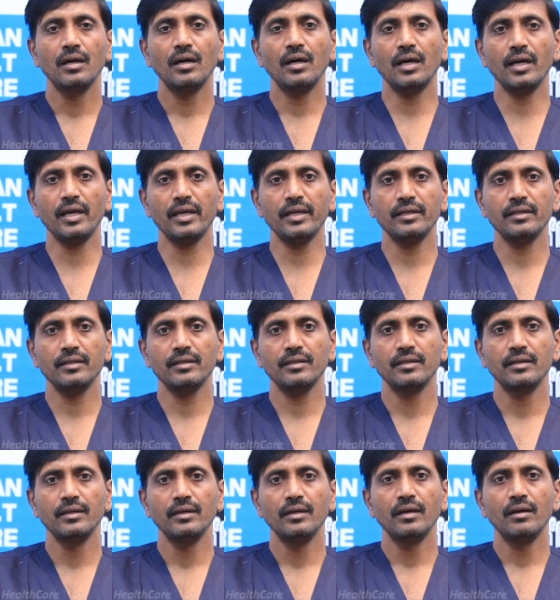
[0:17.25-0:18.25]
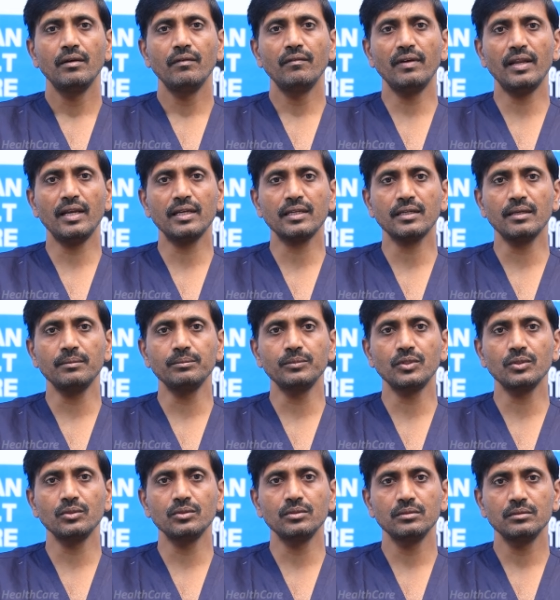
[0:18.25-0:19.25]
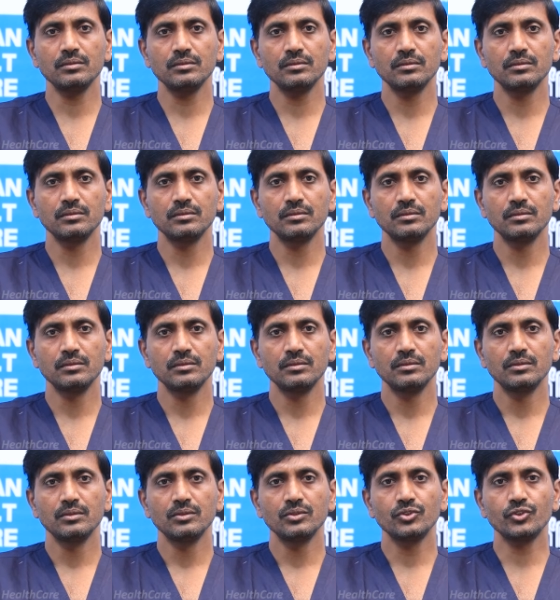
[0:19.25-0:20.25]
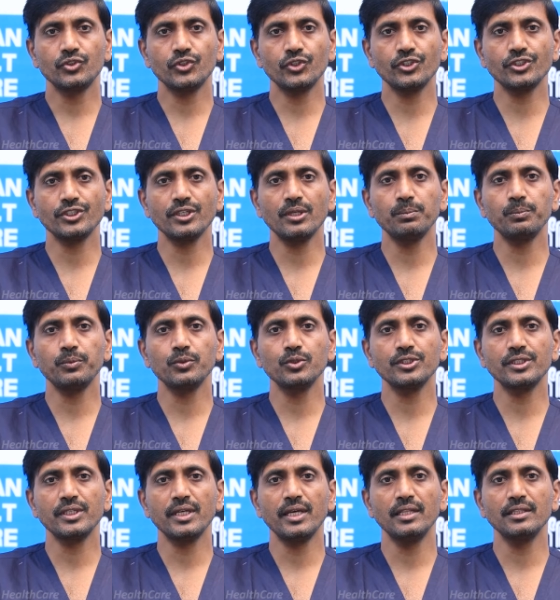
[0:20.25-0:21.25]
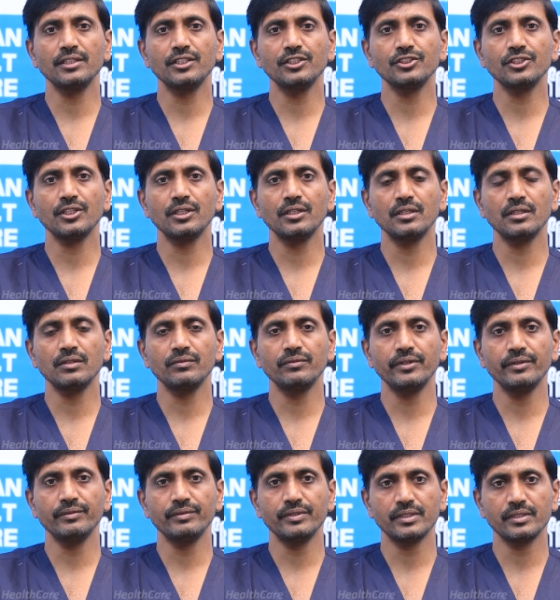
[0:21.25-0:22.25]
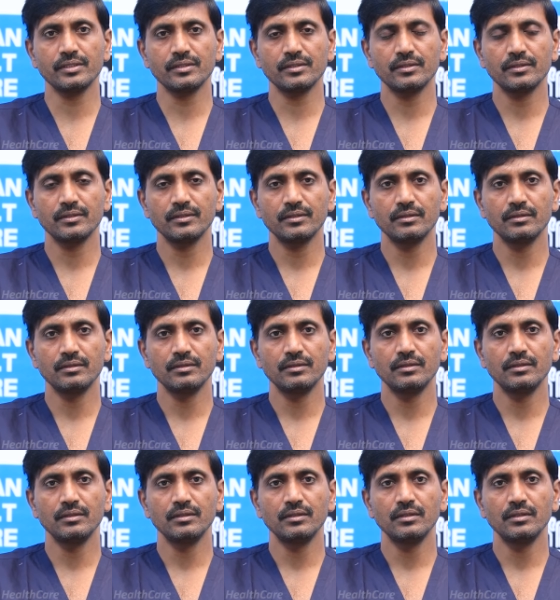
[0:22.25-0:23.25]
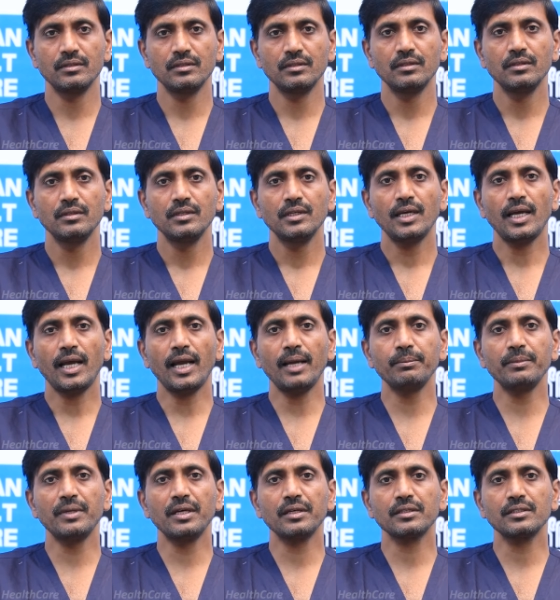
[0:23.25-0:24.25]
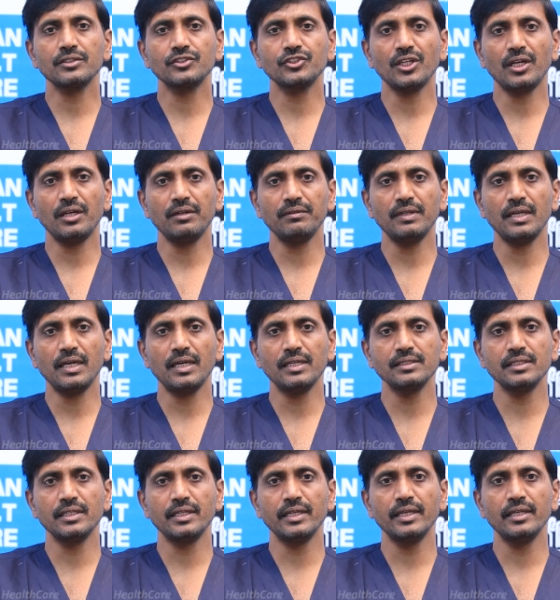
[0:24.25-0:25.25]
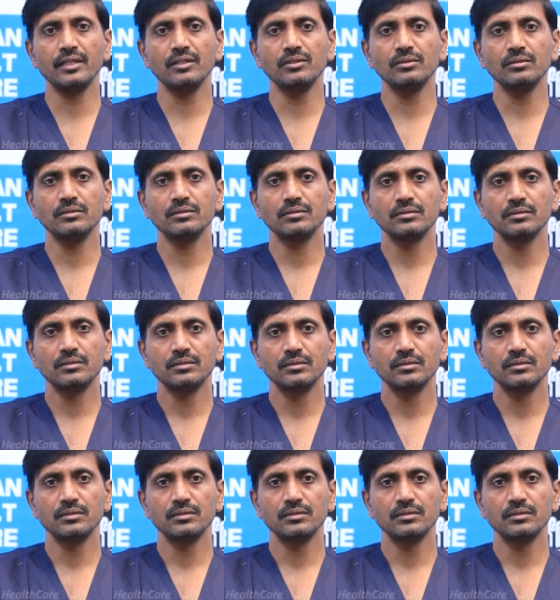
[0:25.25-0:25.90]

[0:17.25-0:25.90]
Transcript: Hi, welcome to Social Post Health Channel viewers. I am Doctor Chava Anjaneyulu,